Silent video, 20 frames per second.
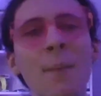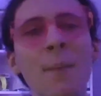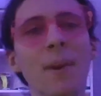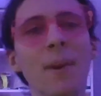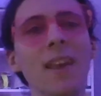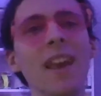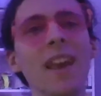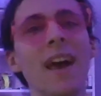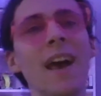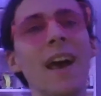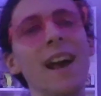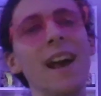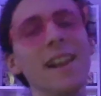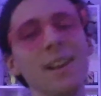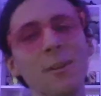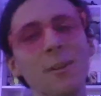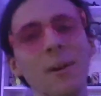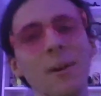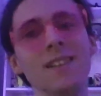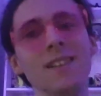But yeah,
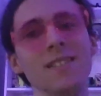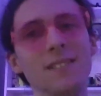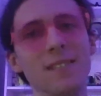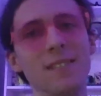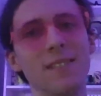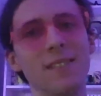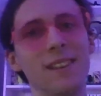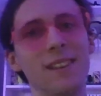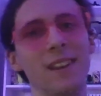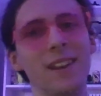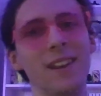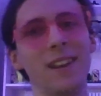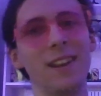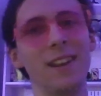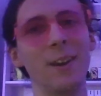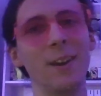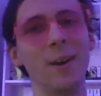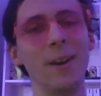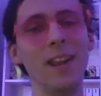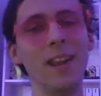anyways,
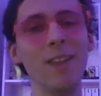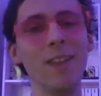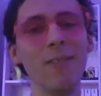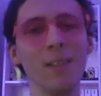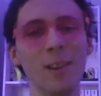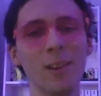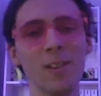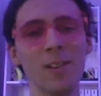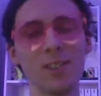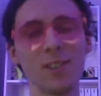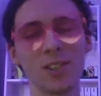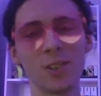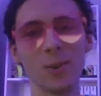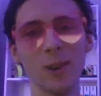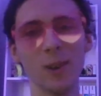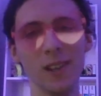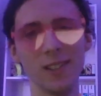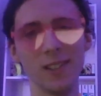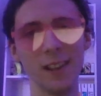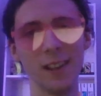even though the
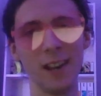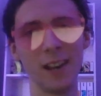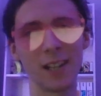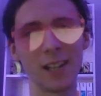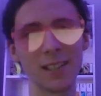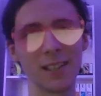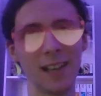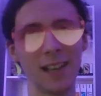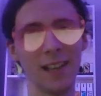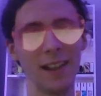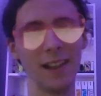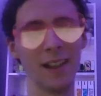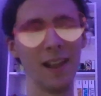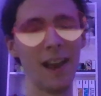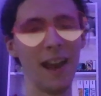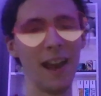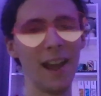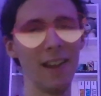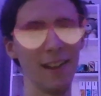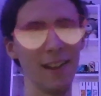story sucks and
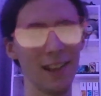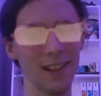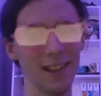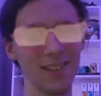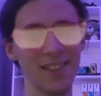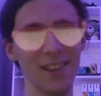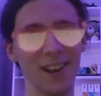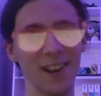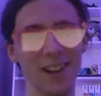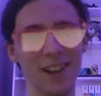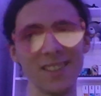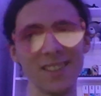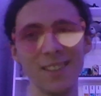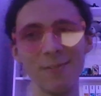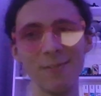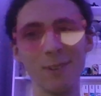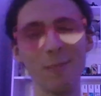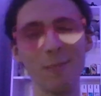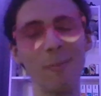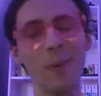the ending sucks
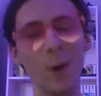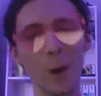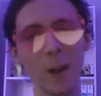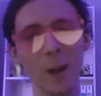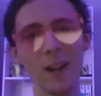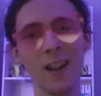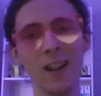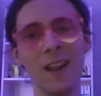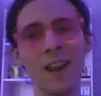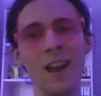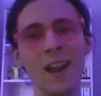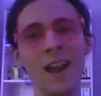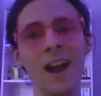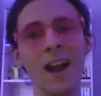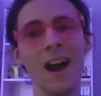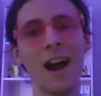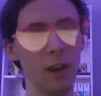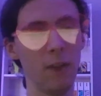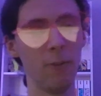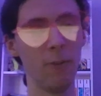even more,
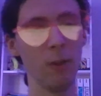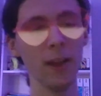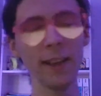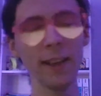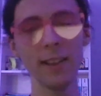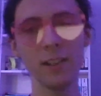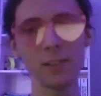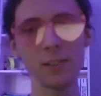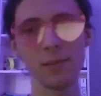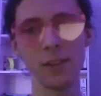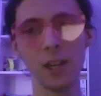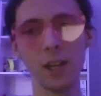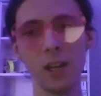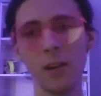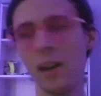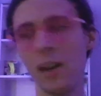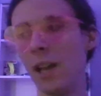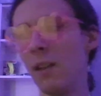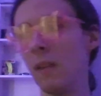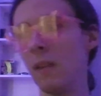if you like this
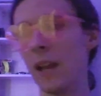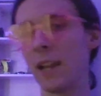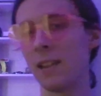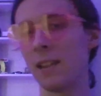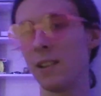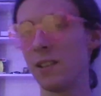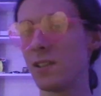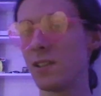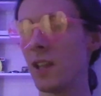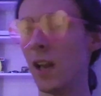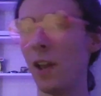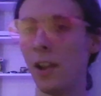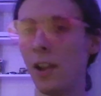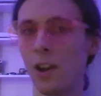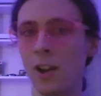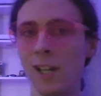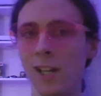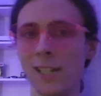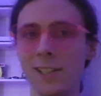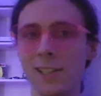video and like the style of
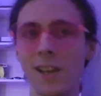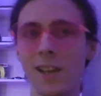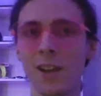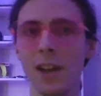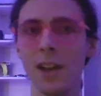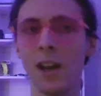content,